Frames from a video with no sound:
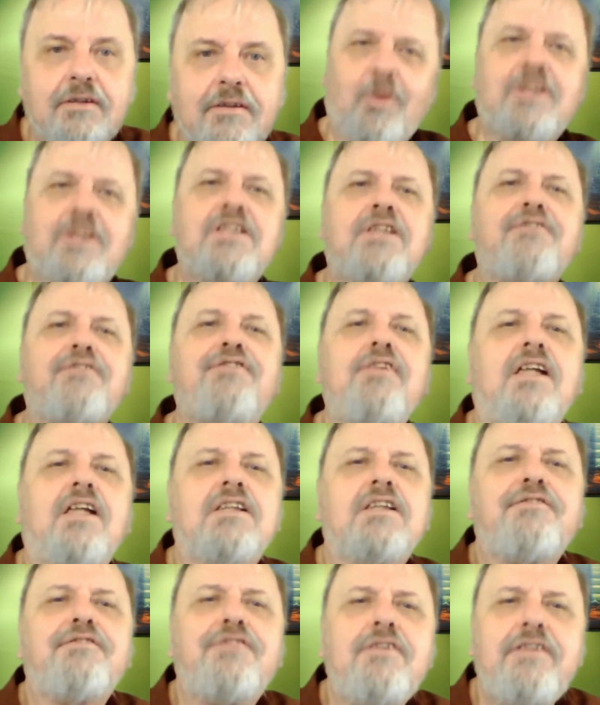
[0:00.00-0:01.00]
What does a
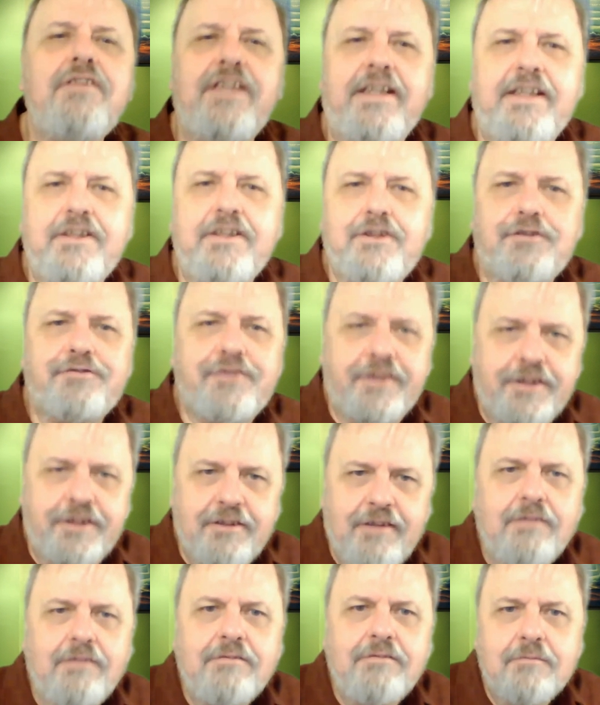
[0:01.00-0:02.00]
philosopher need to
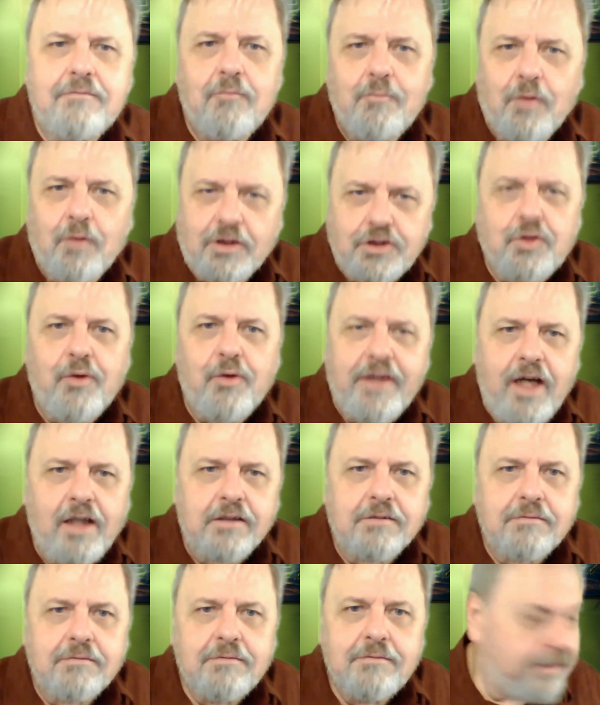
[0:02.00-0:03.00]
figure out what's going
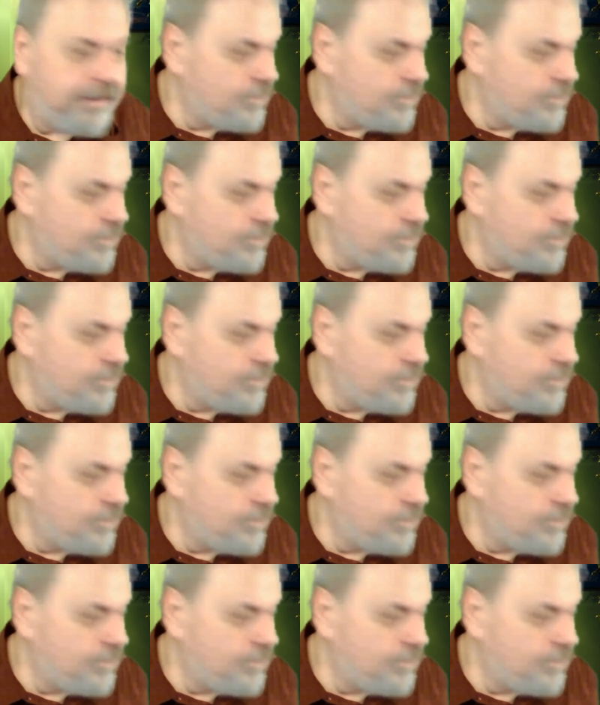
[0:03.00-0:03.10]
on?